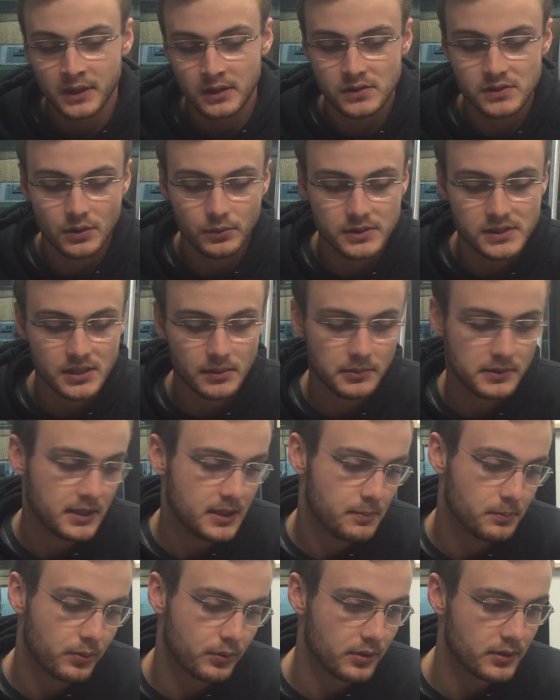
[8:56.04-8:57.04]
So it's something
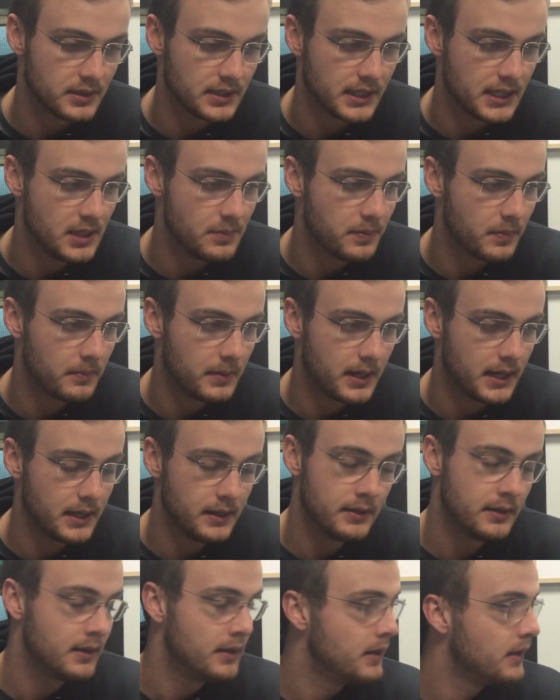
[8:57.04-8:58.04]
important to keep in
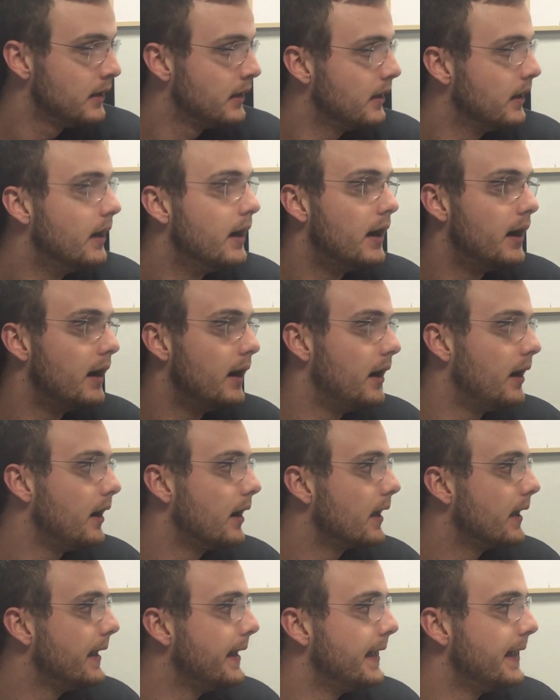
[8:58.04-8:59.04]
mind.
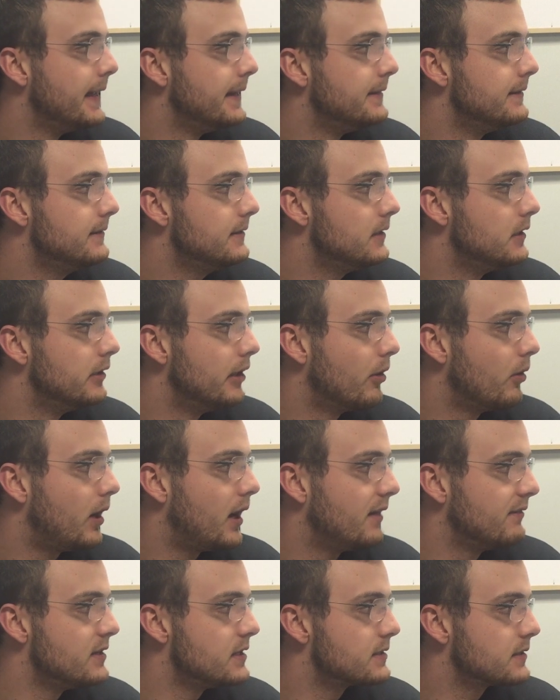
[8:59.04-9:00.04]
And
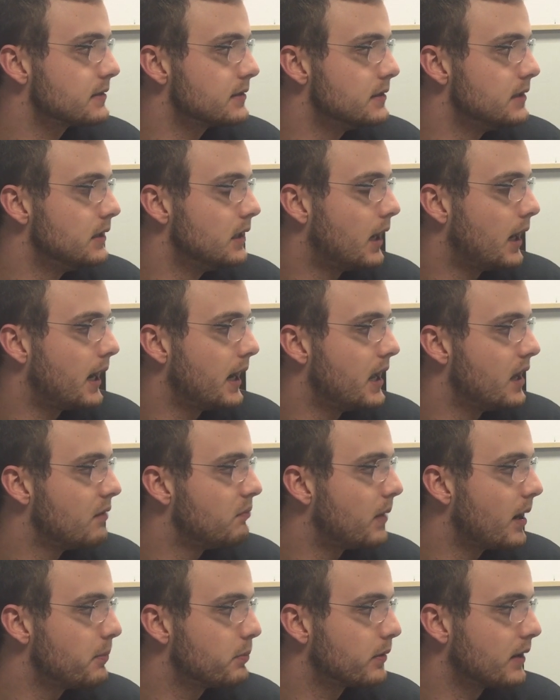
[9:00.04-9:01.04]
obviously I have
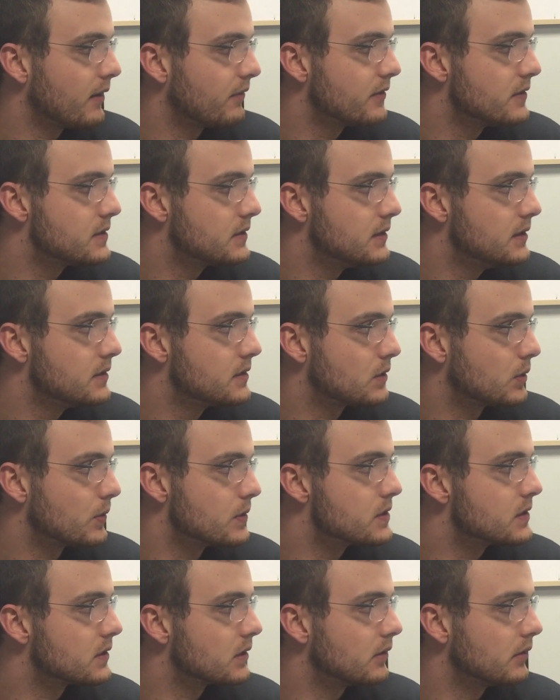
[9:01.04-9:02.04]
my preferences
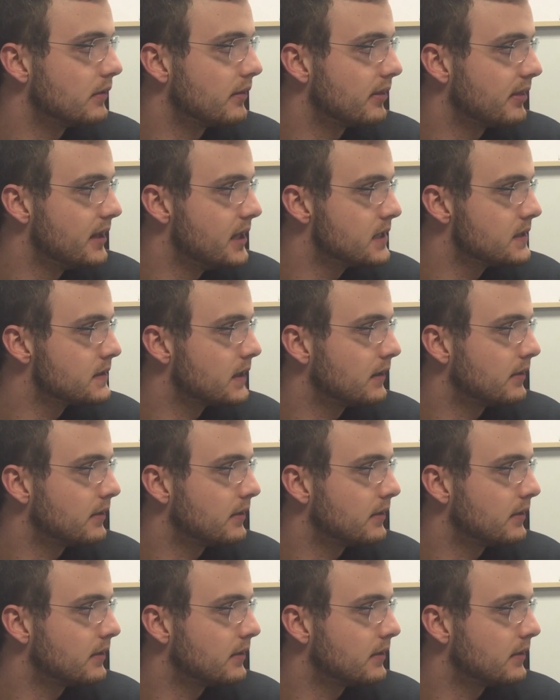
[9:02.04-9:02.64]
towards certain things.